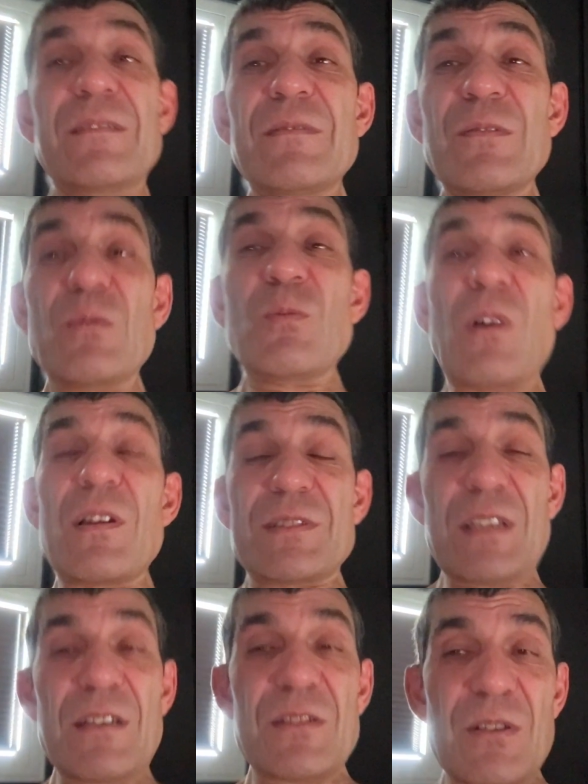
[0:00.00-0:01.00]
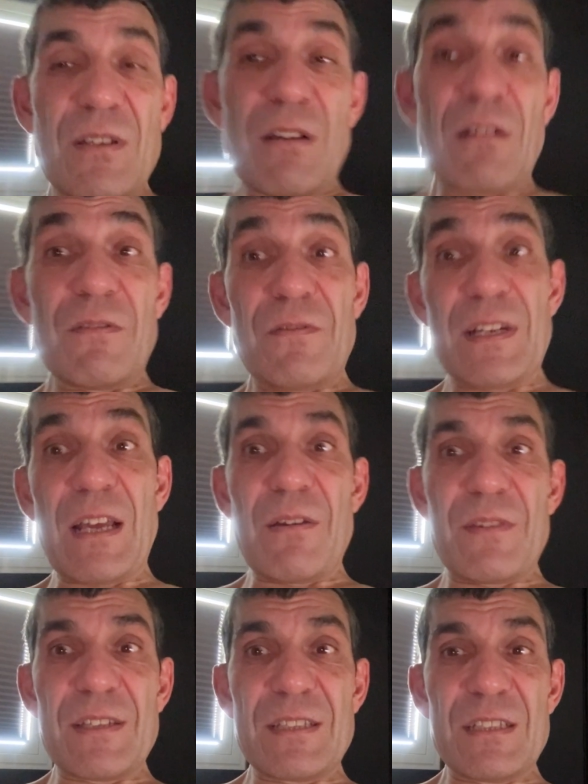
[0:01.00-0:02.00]
whilst they only took half an
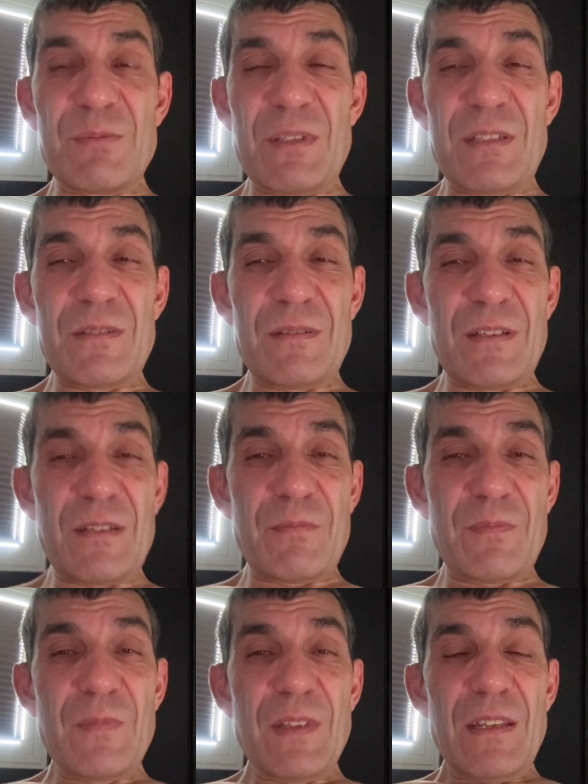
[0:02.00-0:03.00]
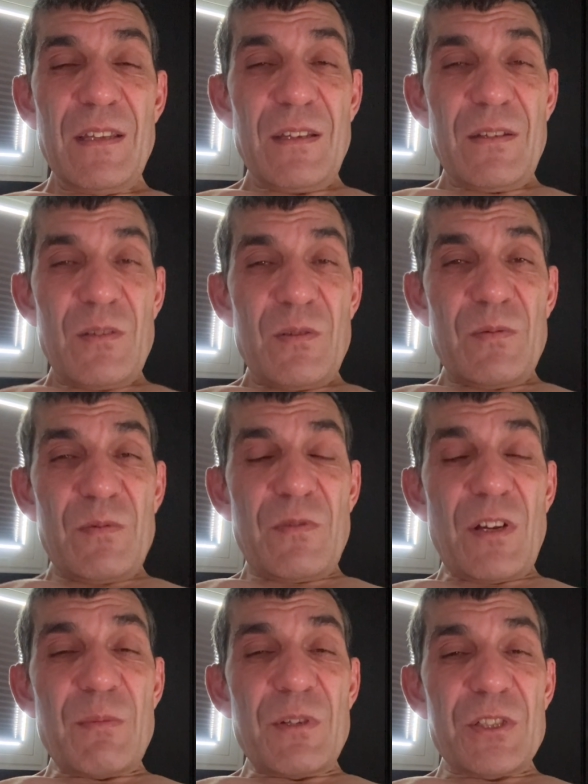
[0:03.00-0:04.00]
hour, they seemed to be
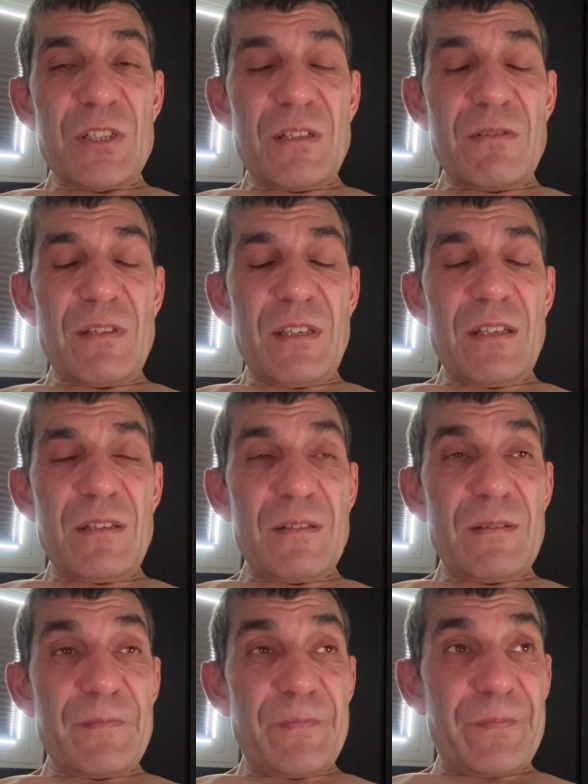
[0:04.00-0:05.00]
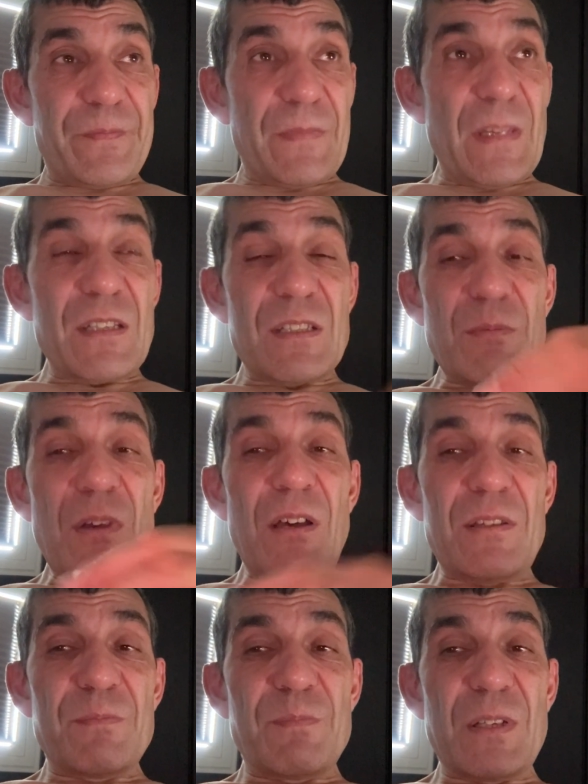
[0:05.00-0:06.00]
very much in
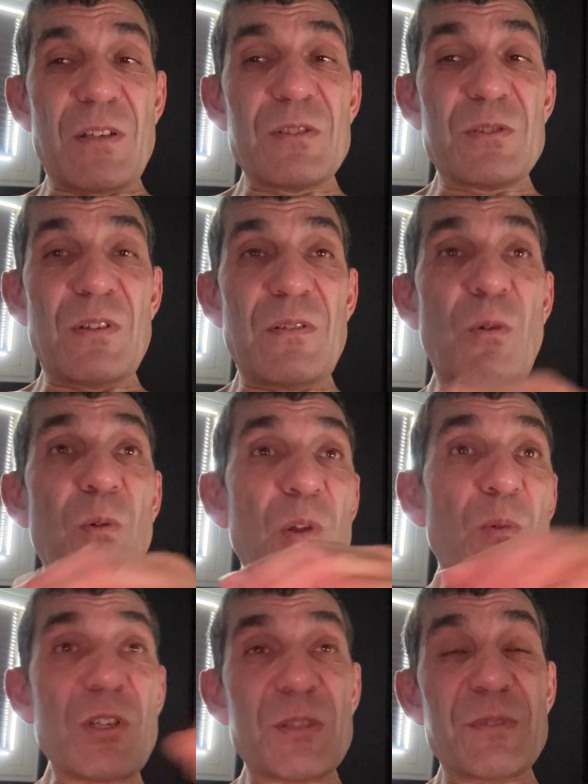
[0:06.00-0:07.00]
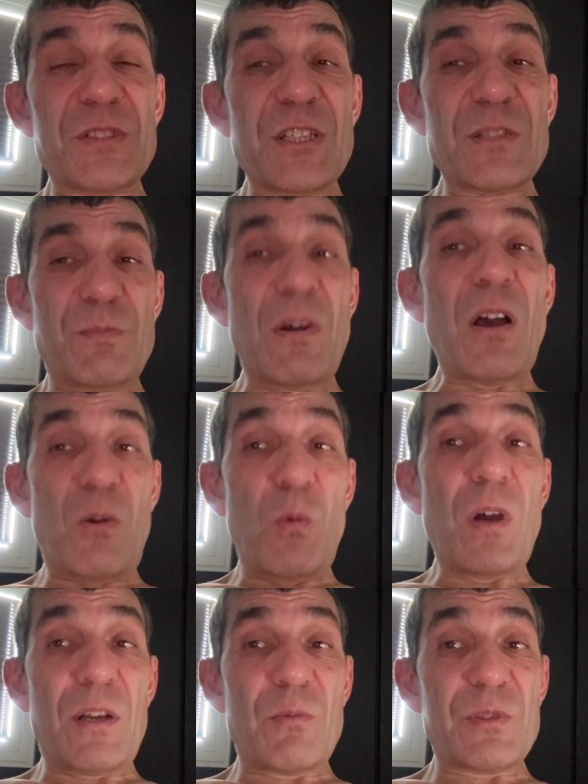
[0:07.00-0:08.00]
demand, because all the washing machines bar
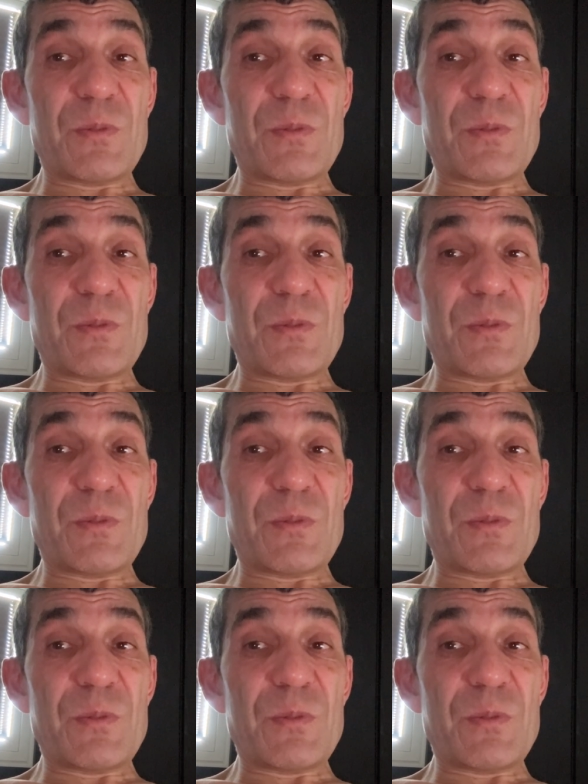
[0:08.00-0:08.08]
one was